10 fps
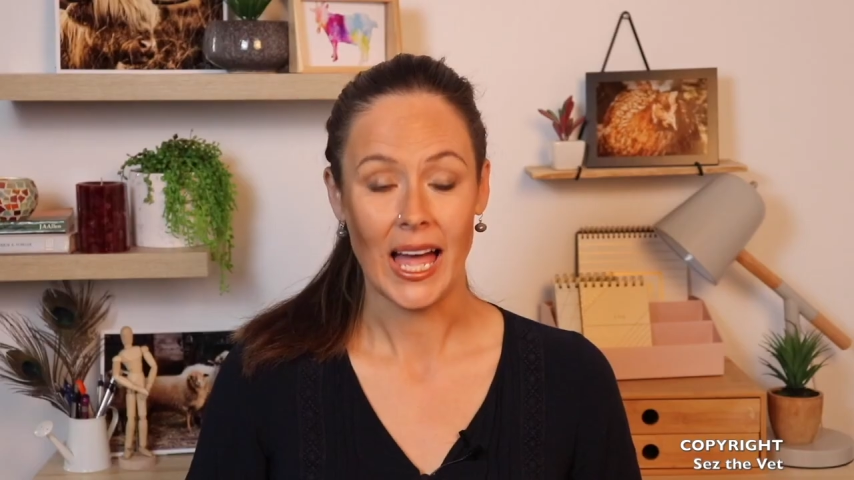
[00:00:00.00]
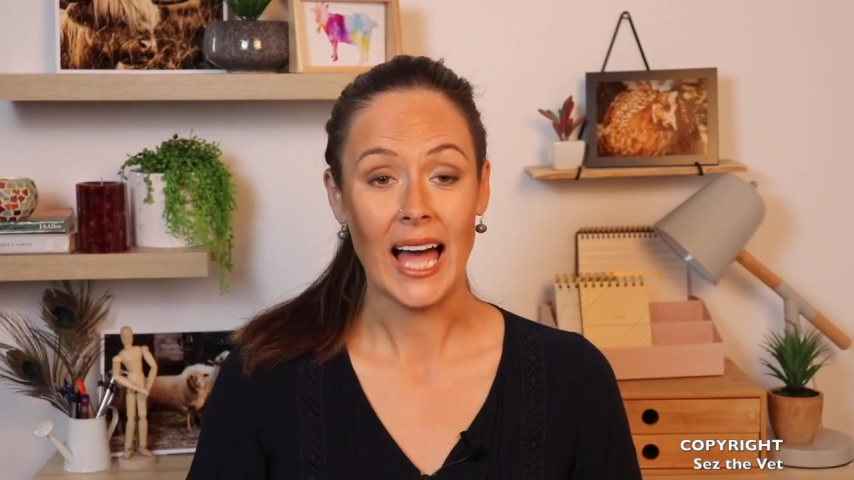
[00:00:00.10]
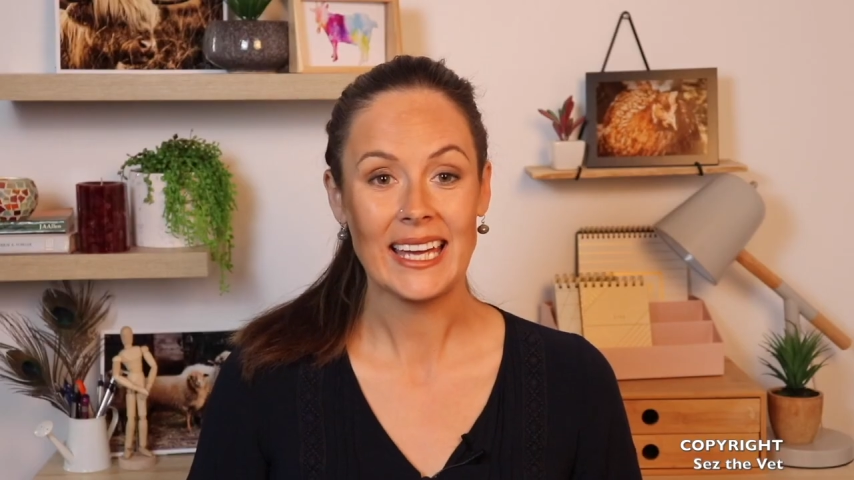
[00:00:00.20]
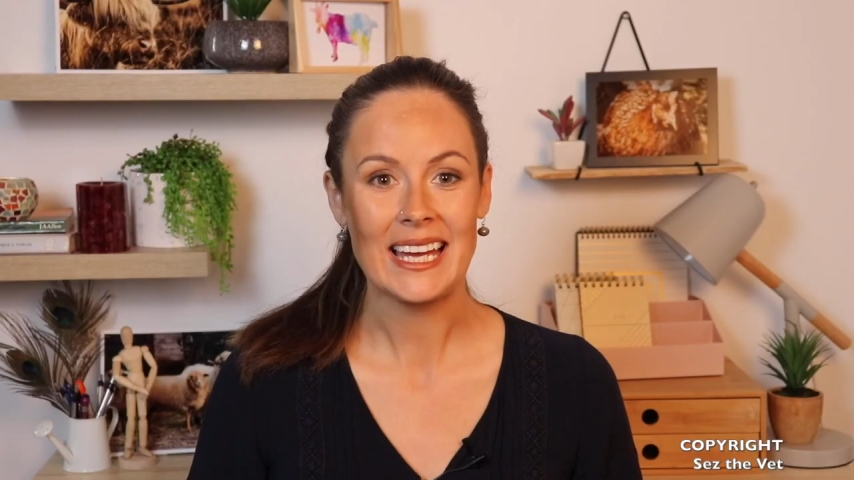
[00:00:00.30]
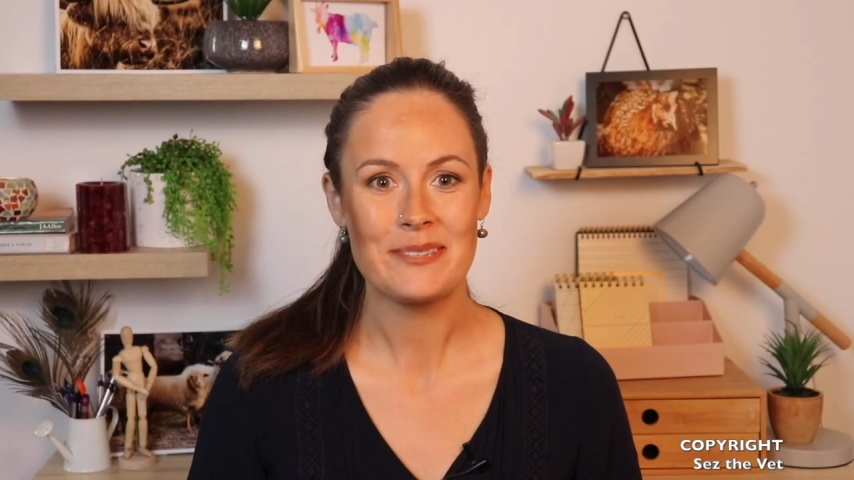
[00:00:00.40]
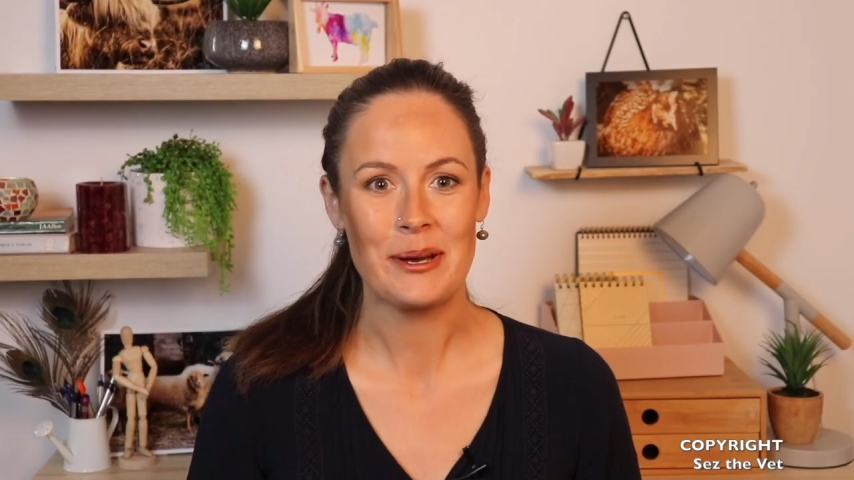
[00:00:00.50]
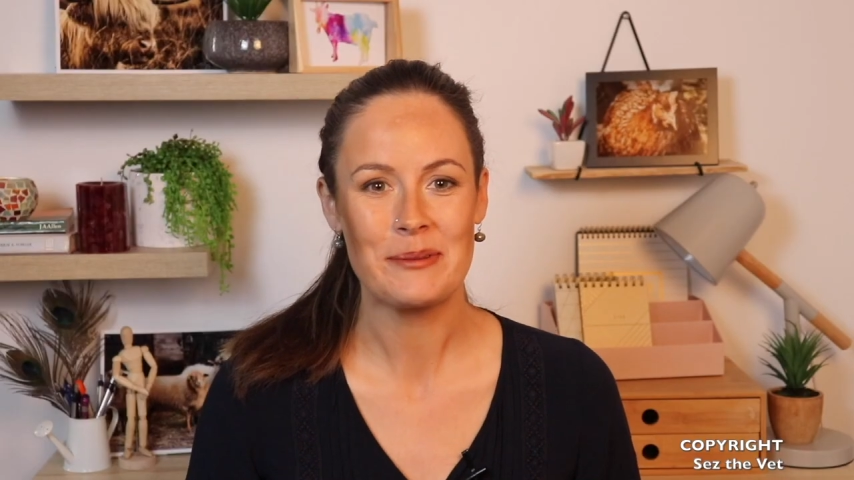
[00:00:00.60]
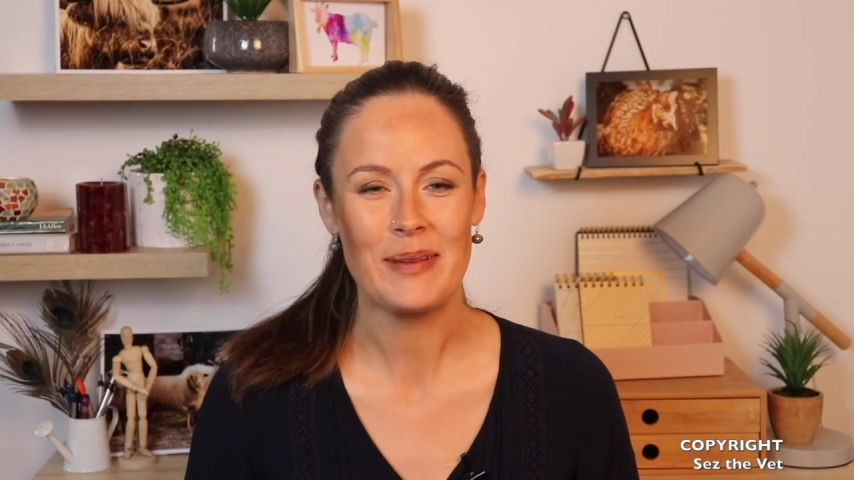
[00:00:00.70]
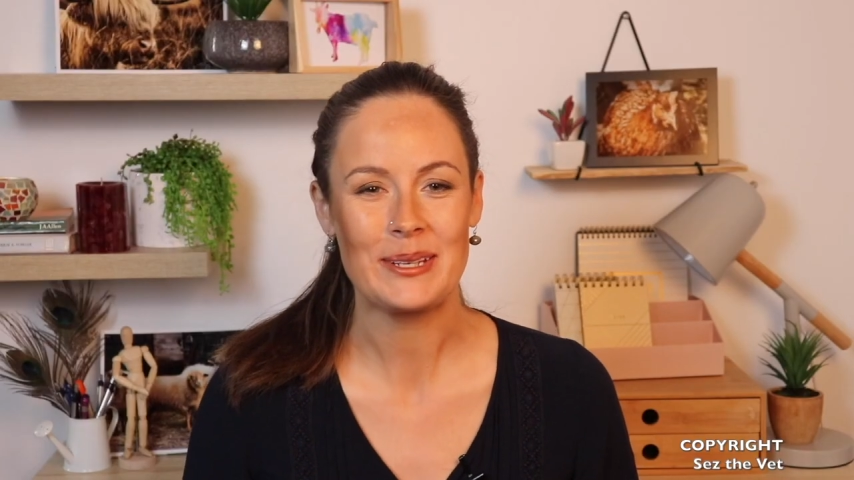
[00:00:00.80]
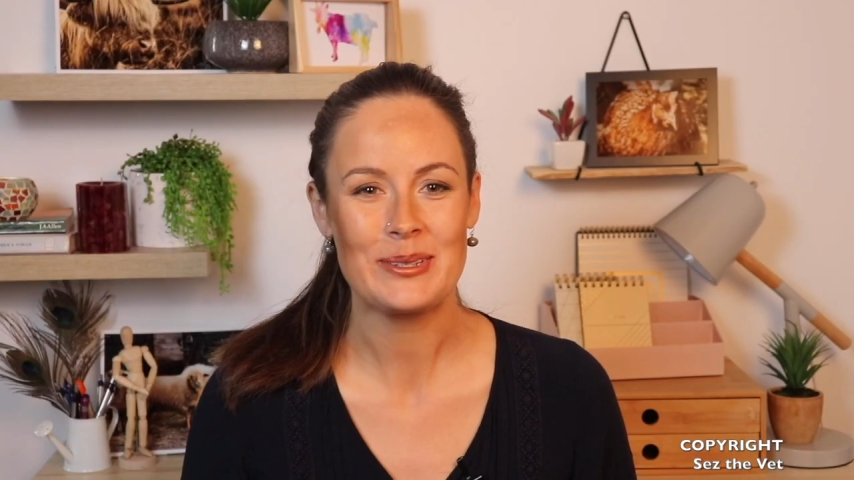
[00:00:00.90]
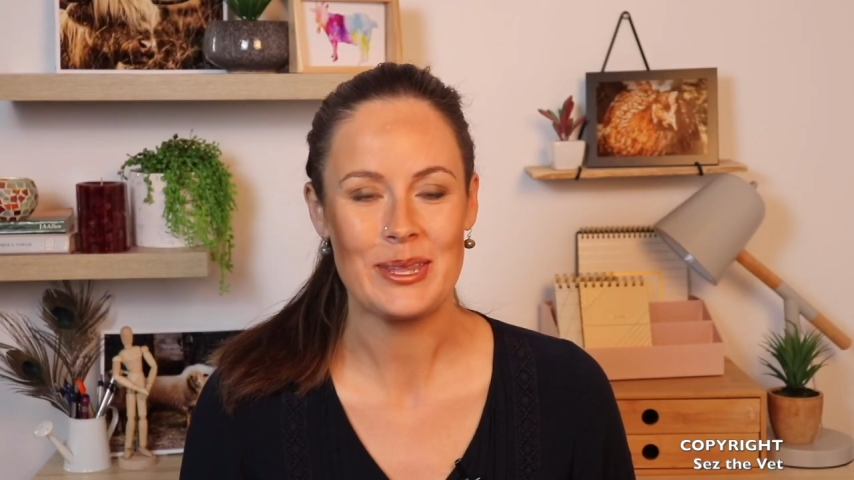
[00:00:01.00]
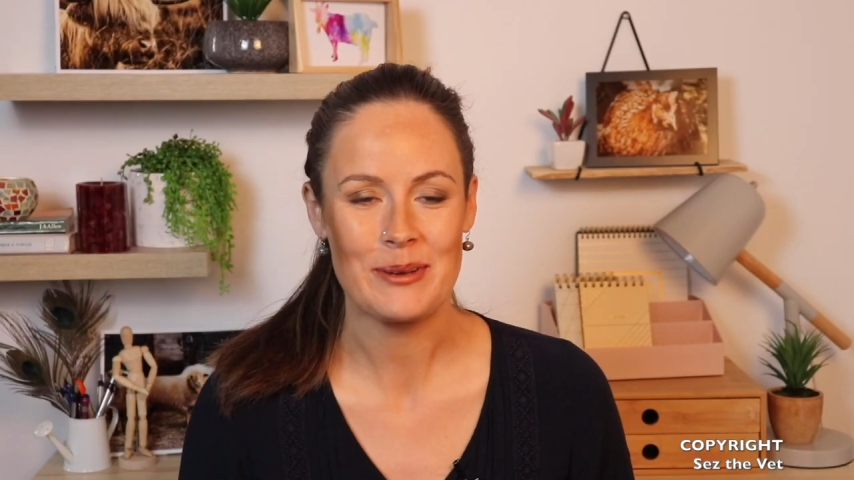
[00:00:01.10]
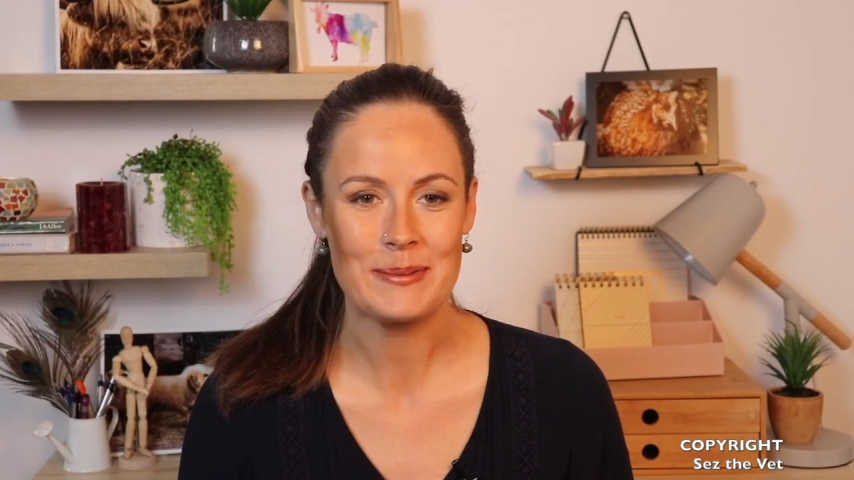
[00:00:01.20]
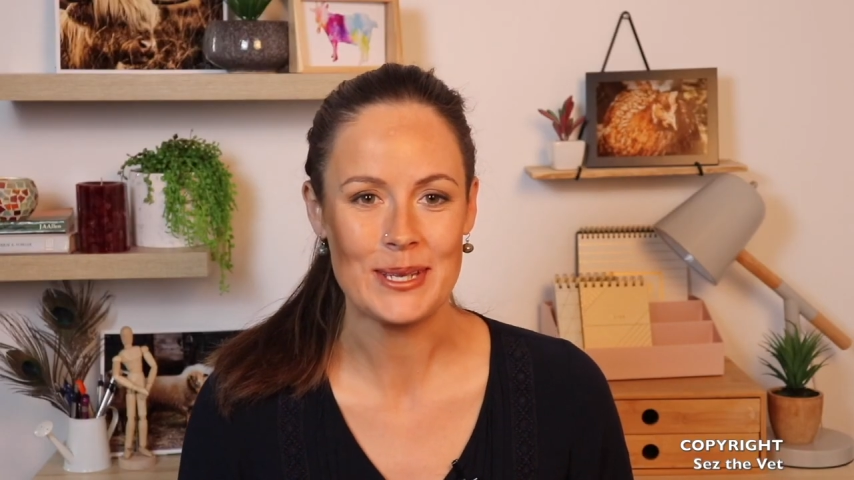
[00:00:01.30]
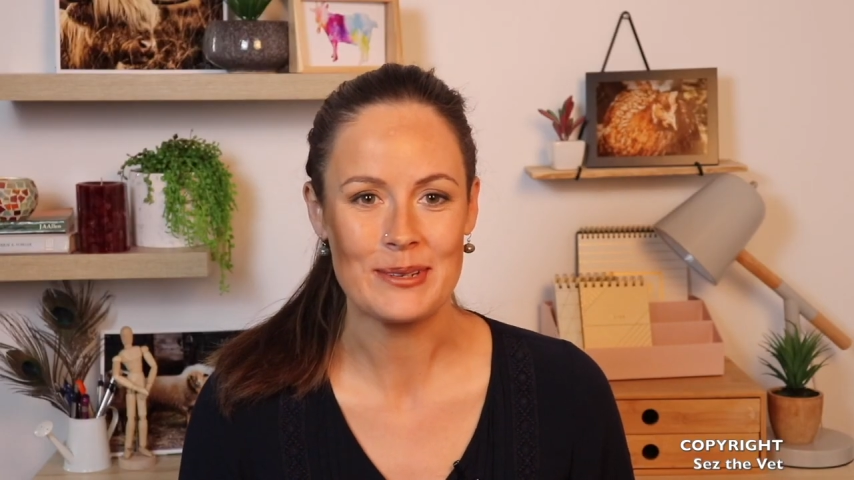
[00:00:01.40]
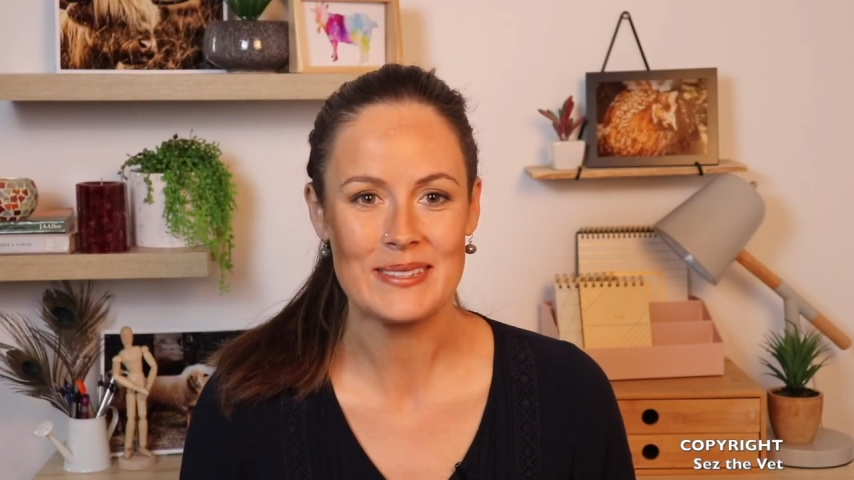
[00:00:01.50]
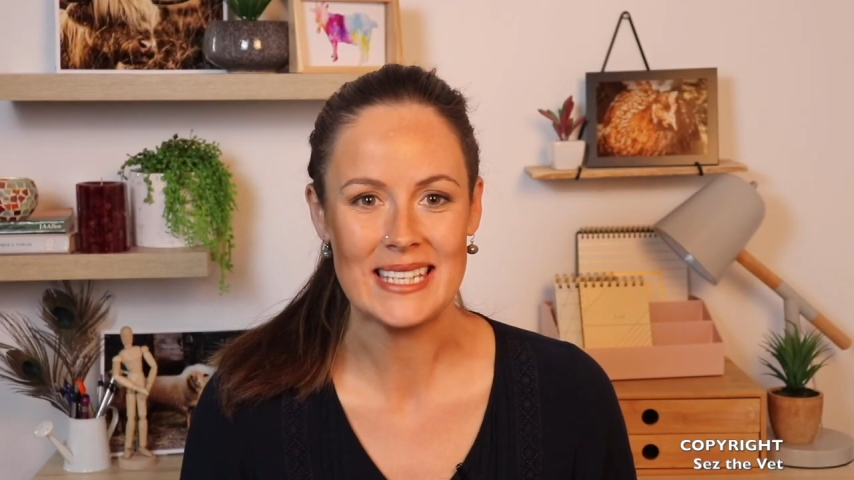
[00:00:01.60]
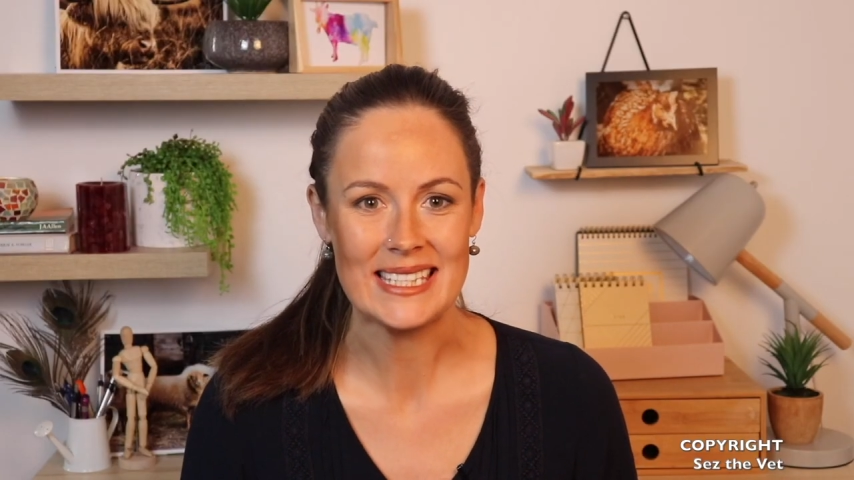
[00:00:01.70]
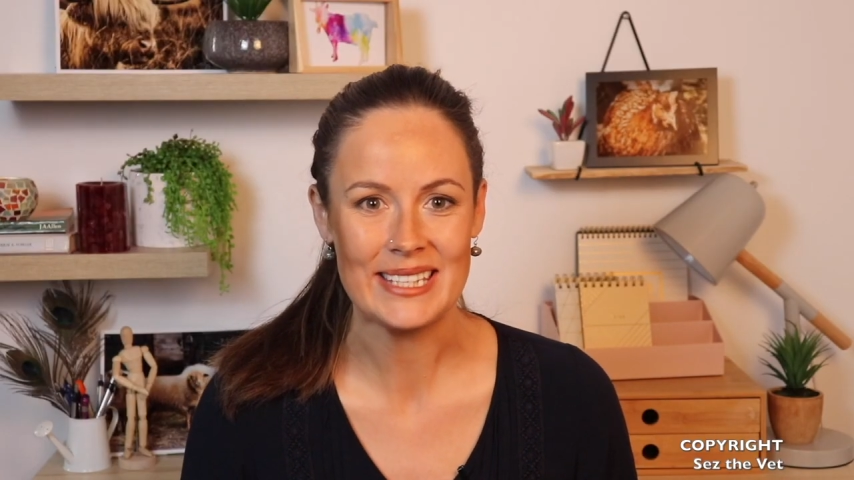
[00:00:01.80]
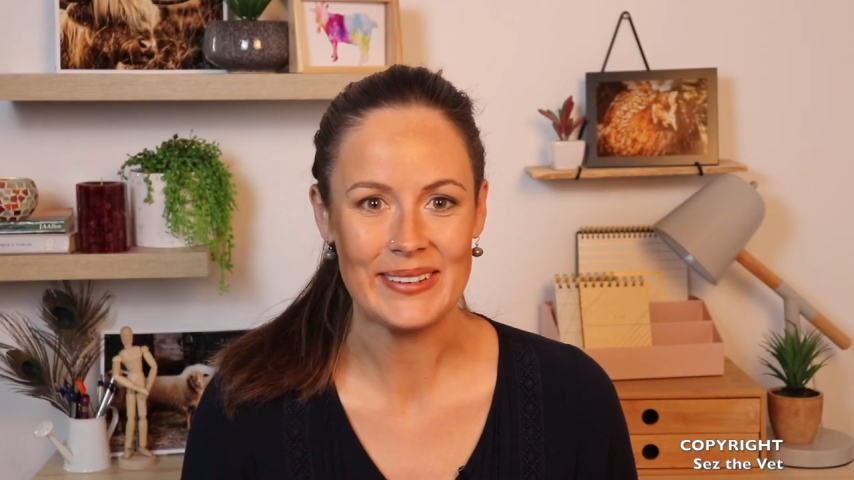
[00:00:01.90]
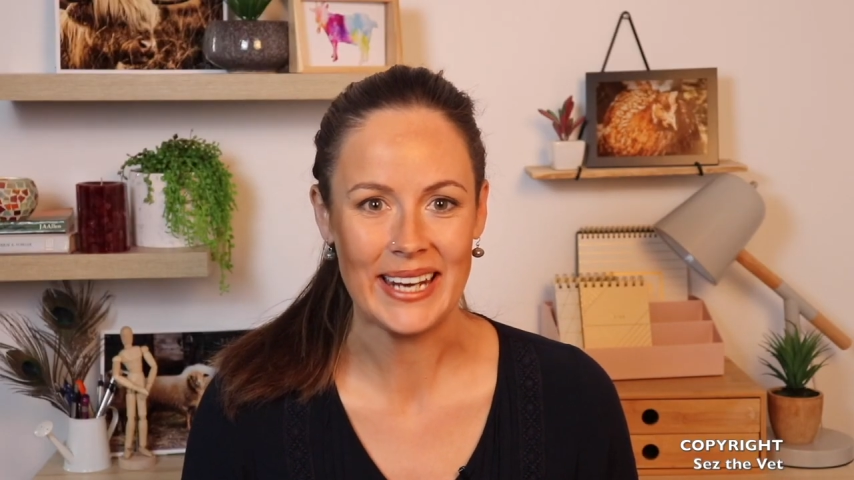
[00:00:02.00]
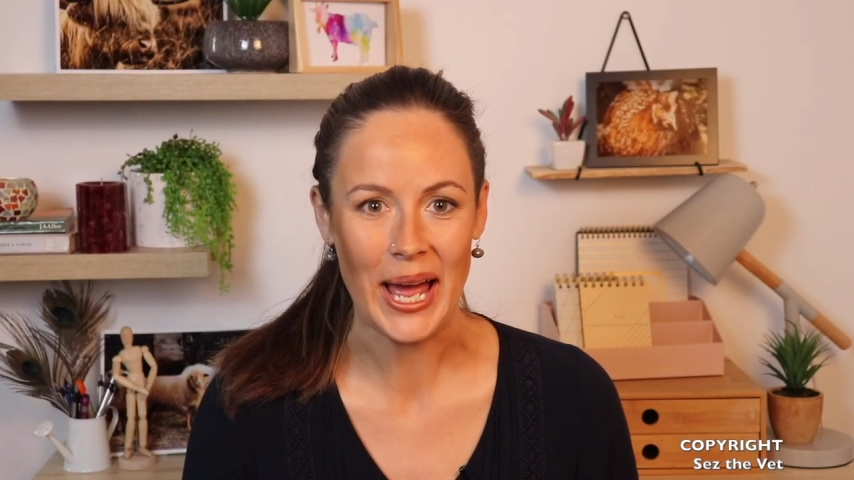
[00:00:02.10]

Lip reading: Hi guys, welcome back to another episode of Sez the Vet.